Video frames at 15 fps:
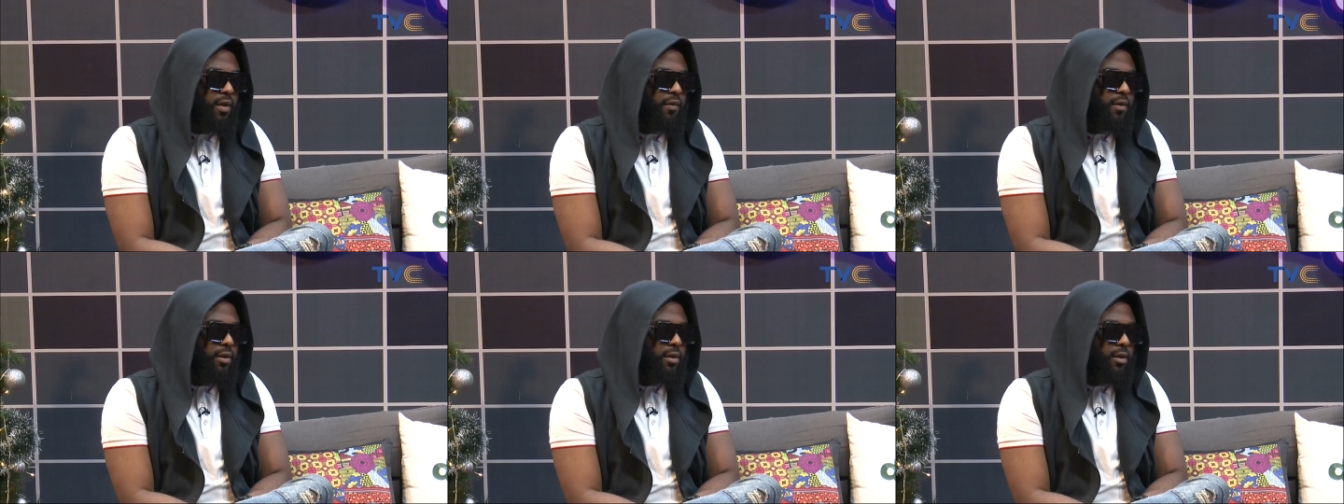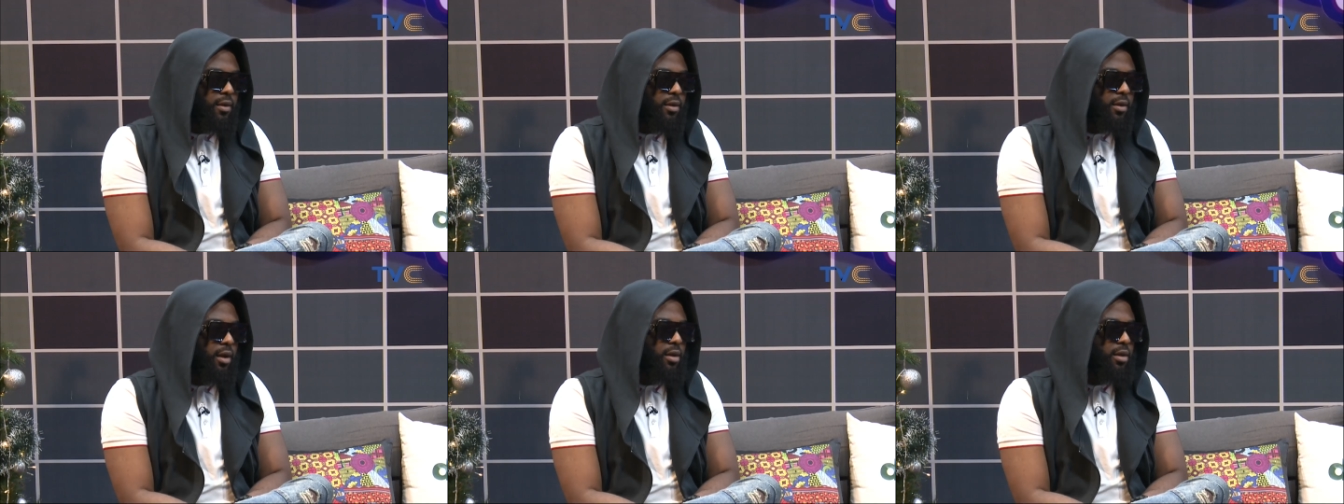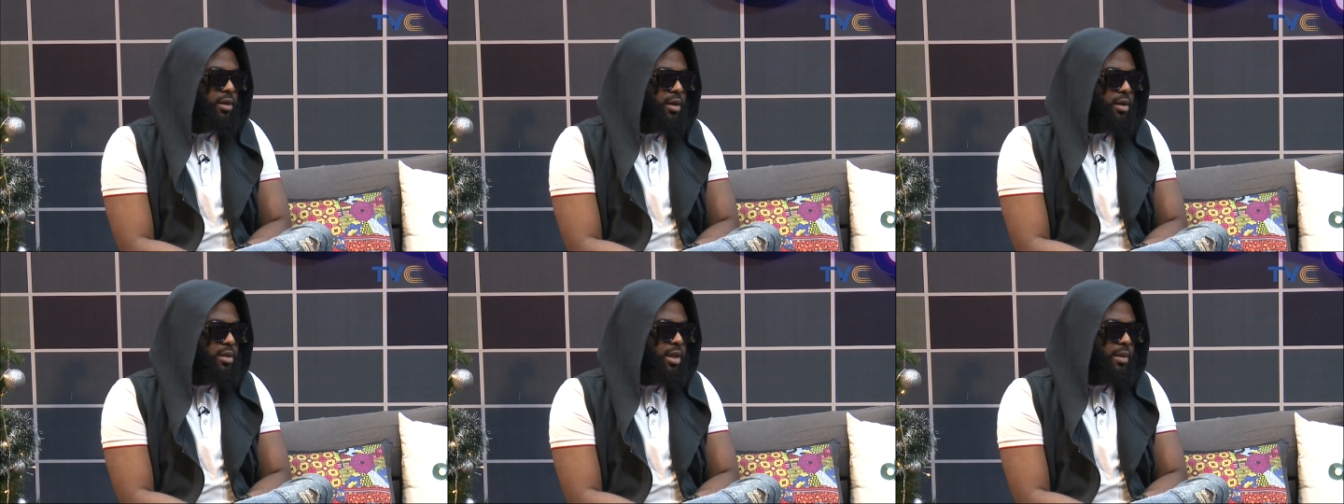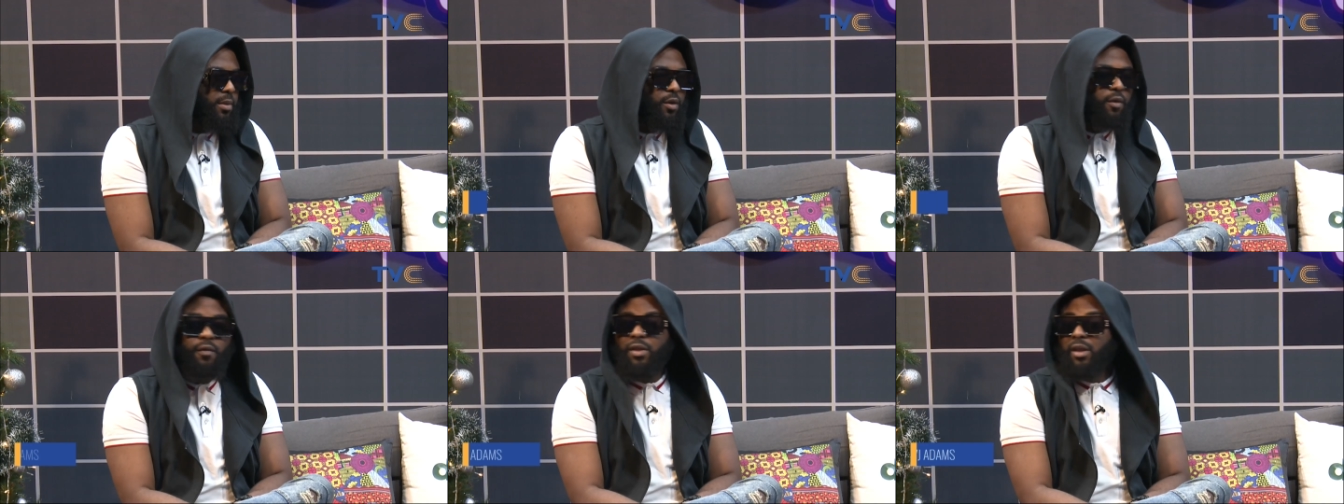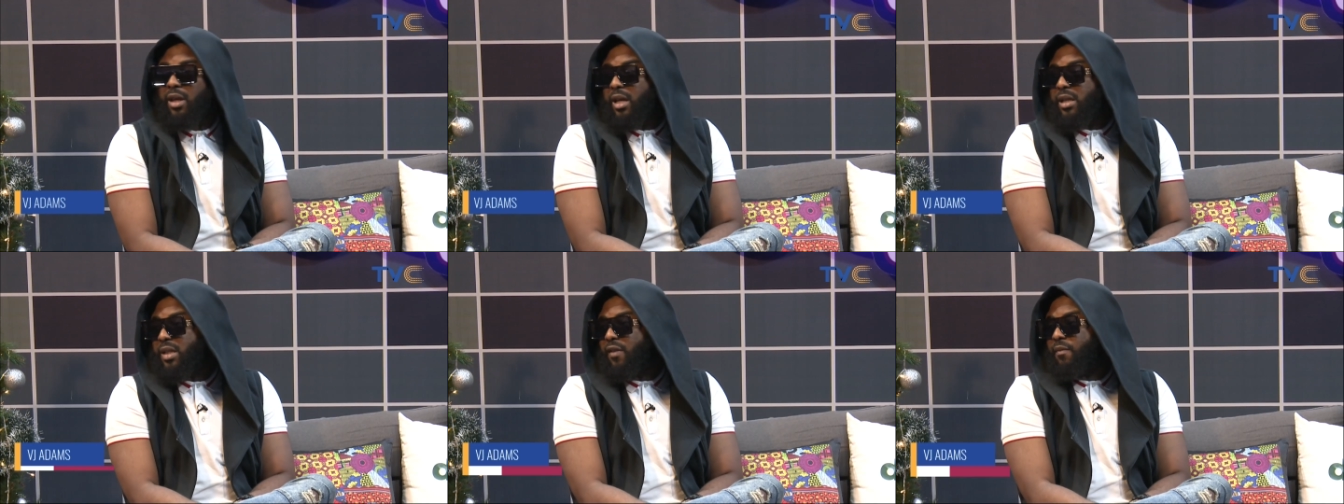ever done because I mean over the
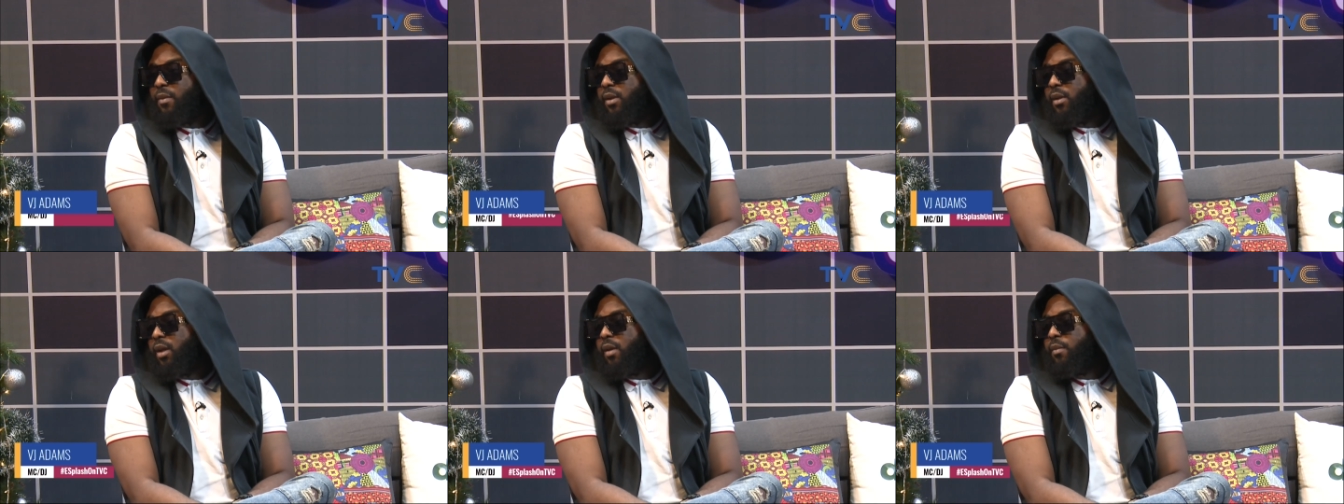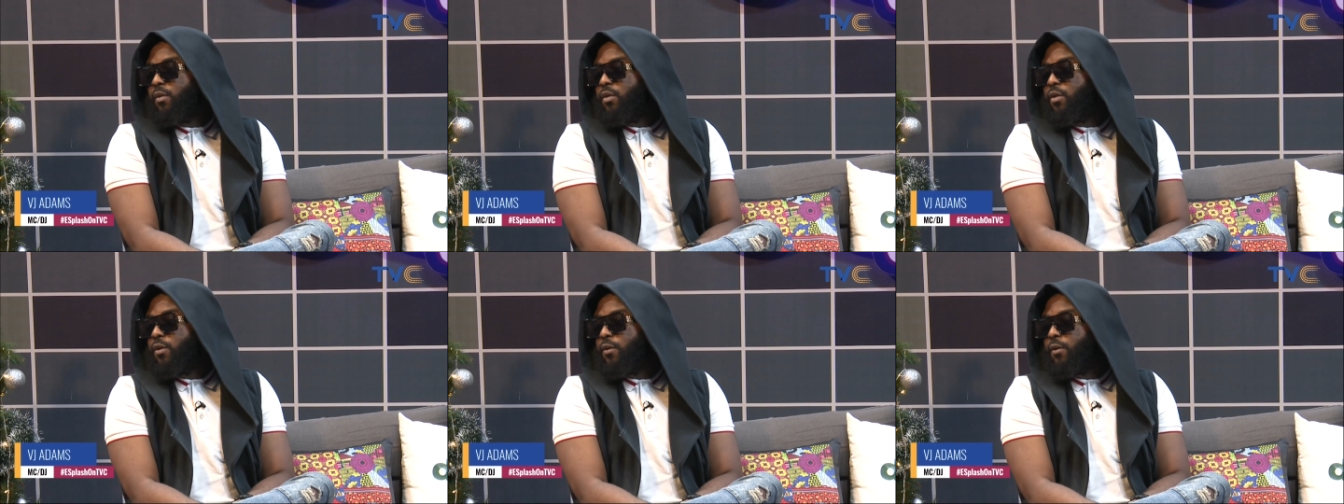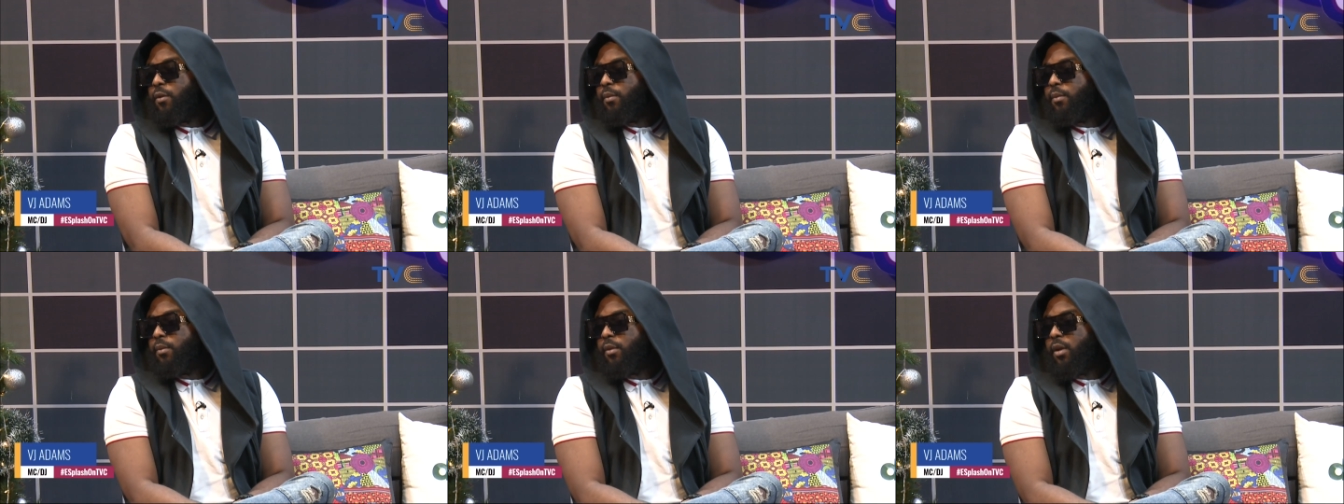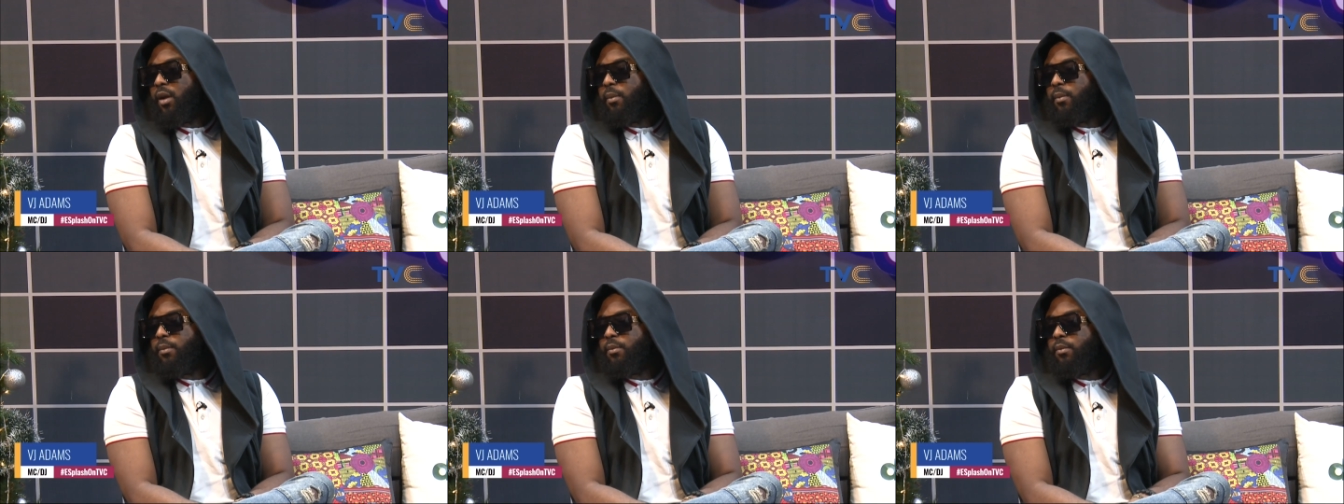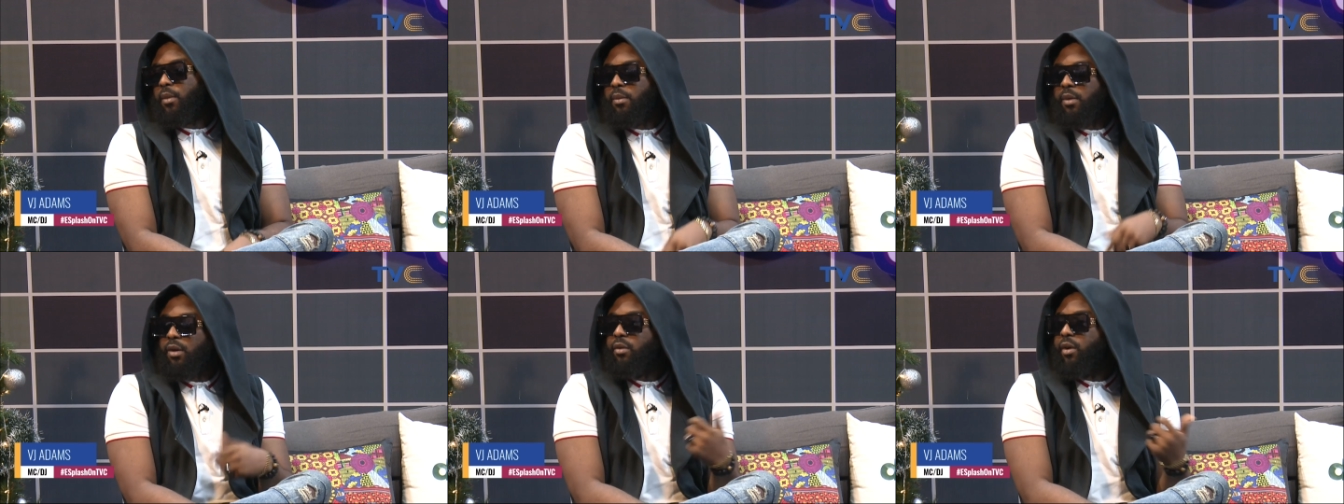years I've been able to um,
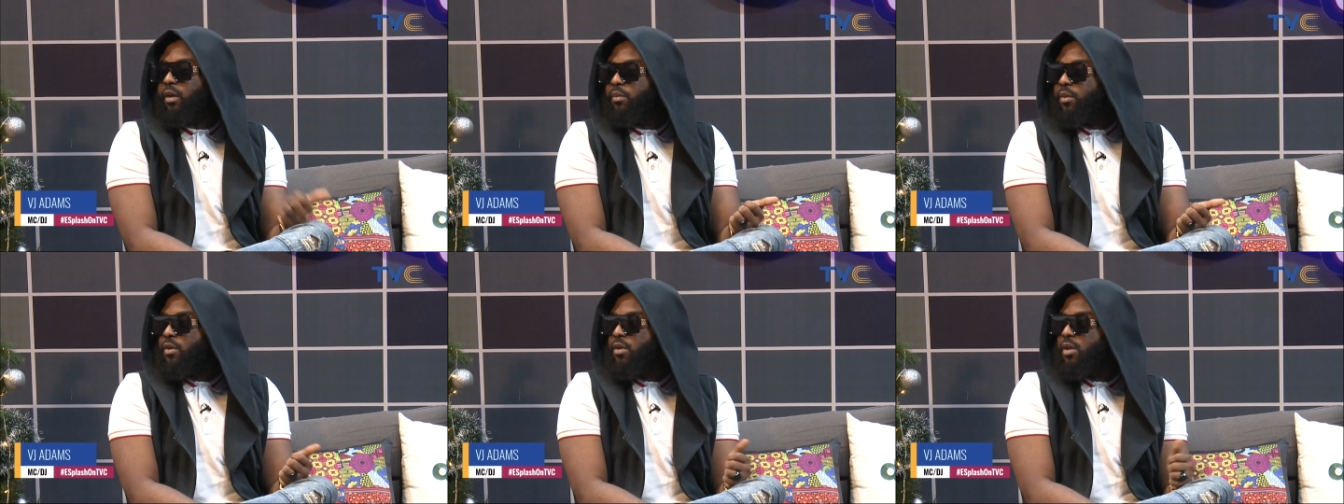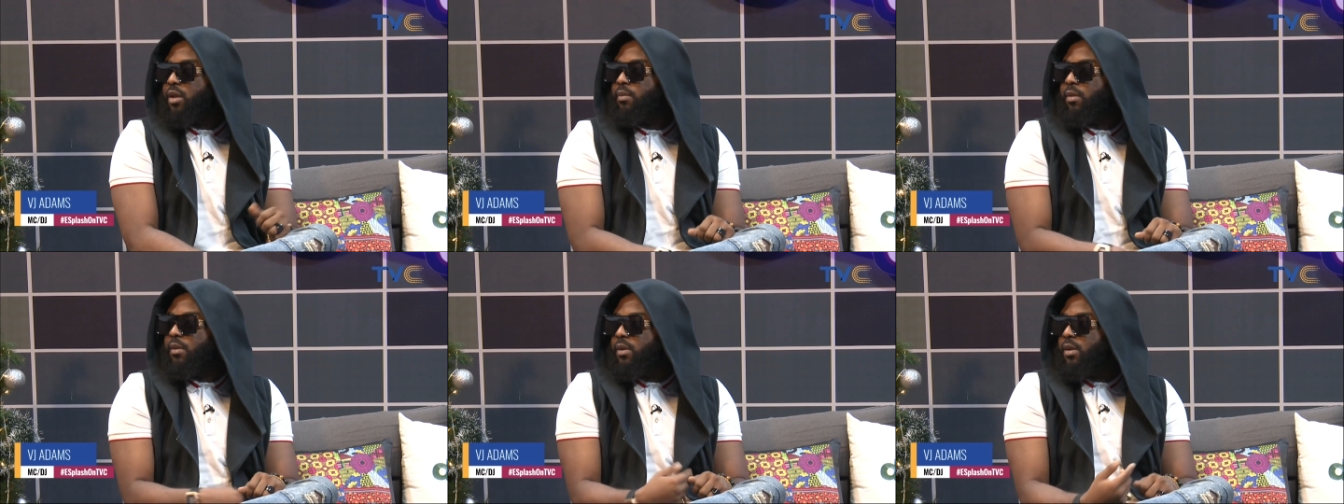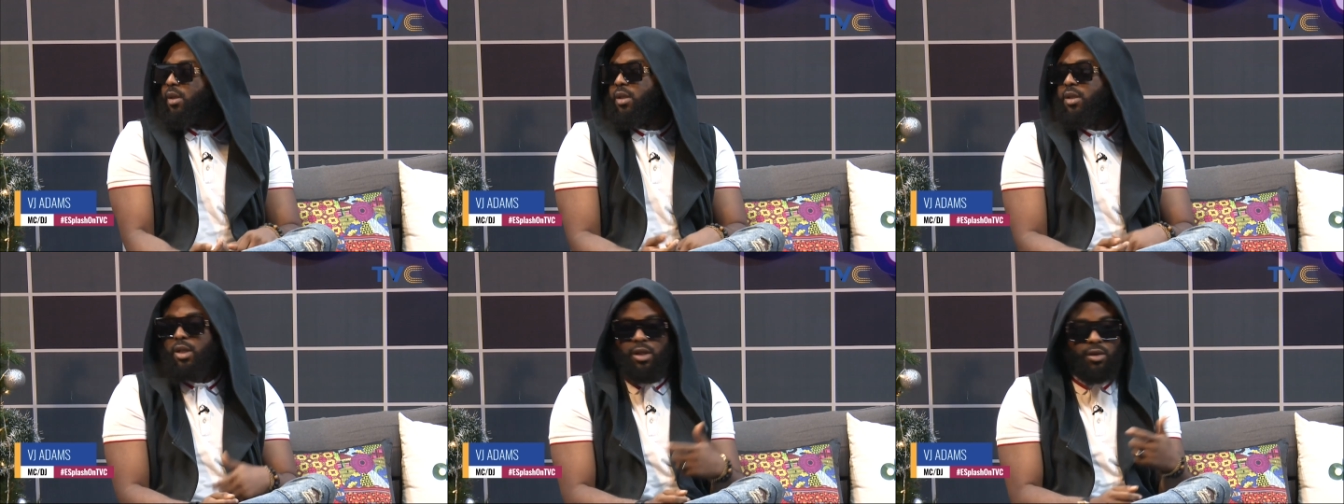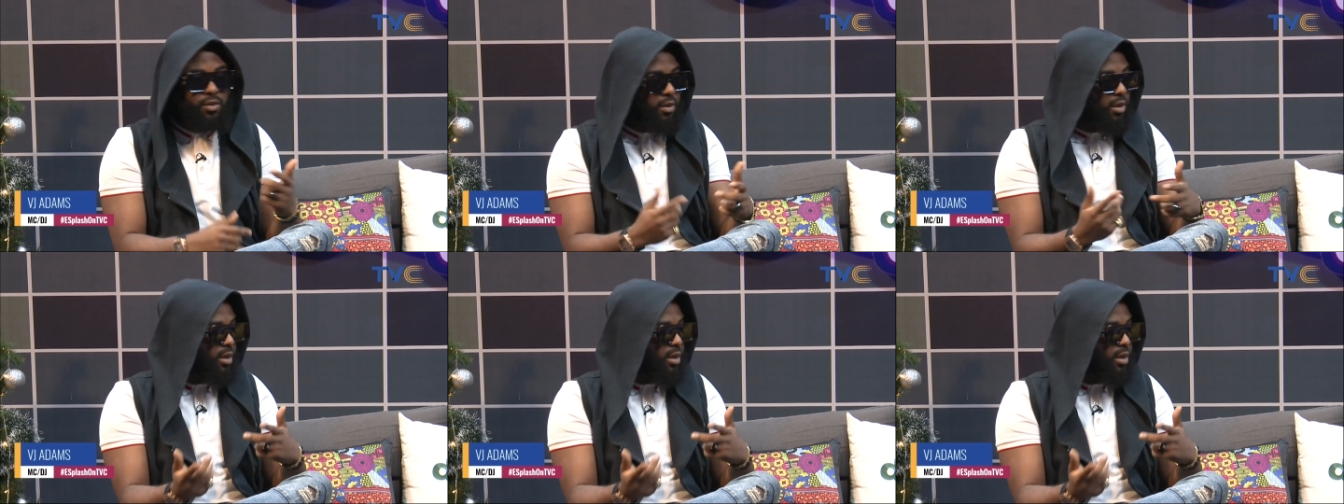maybe create music, maybe yeah. DJ, do